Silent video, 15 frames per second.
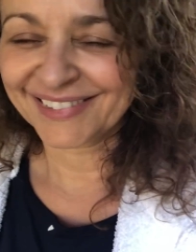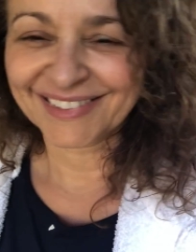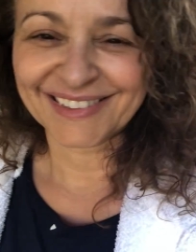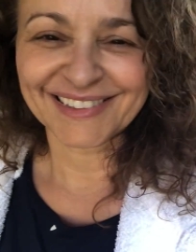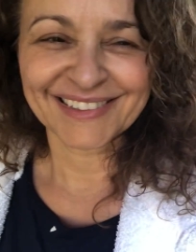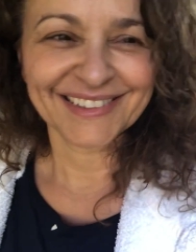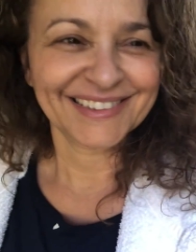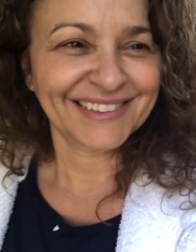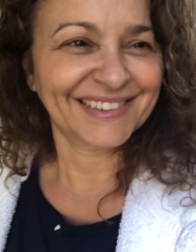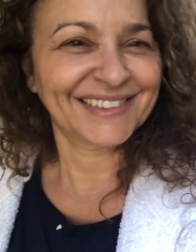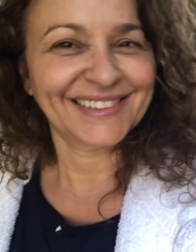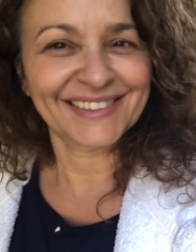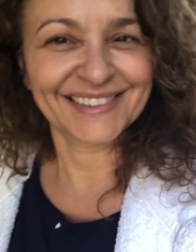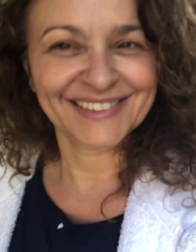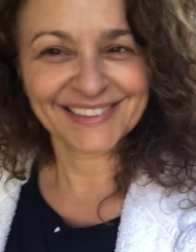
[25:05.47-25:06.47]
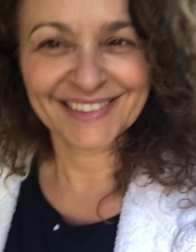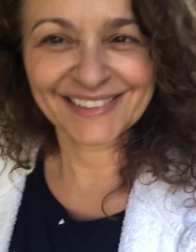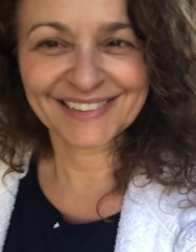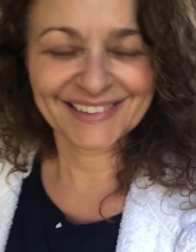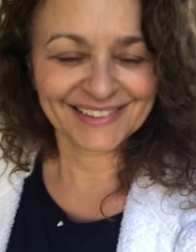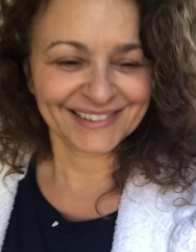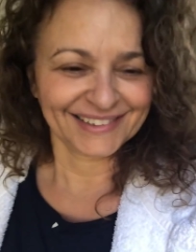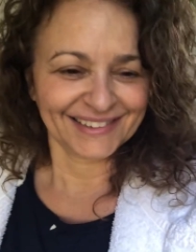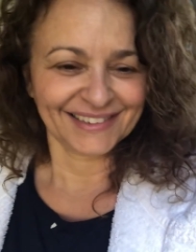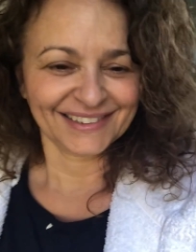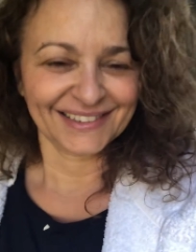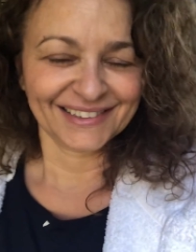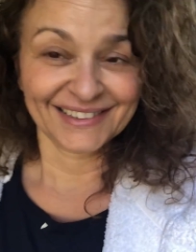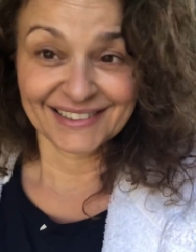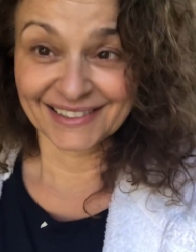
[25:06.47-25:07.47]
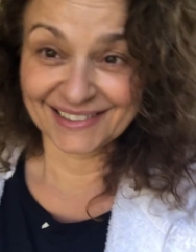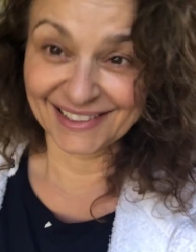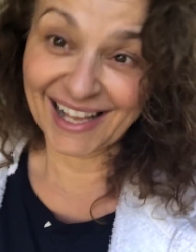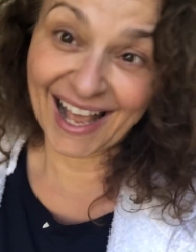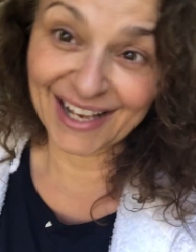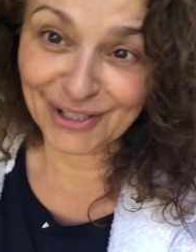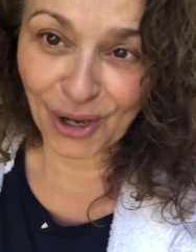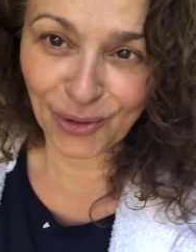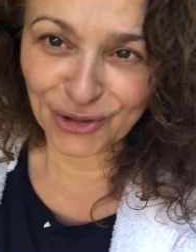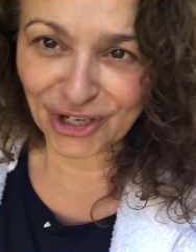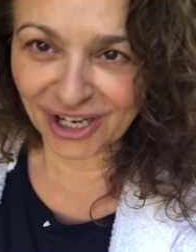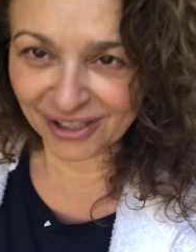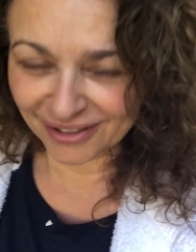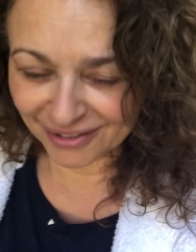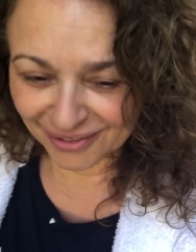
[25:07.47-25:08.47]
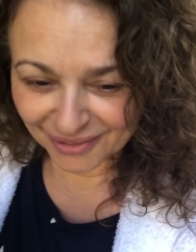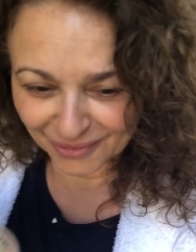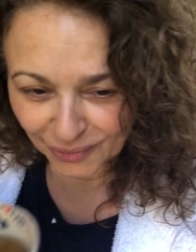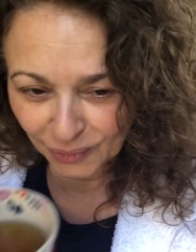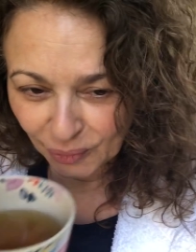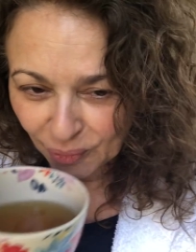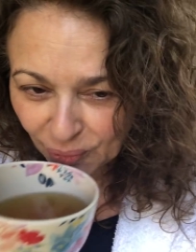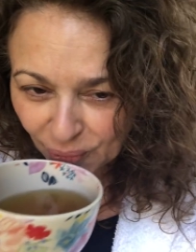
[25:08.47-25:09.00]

See, I think a shot of you just pulling that towards you and smelling it, maybe.